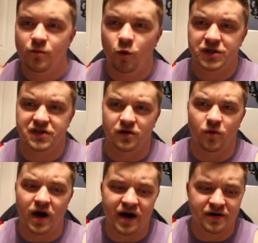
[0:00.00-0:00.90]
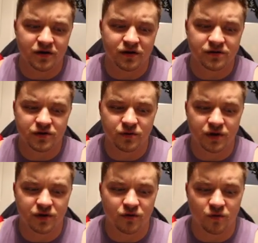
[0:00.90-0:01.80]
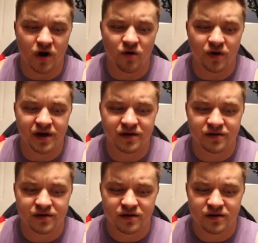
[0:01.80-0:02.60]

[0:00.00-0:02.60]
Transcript: Once in a while, you can do the raw weight.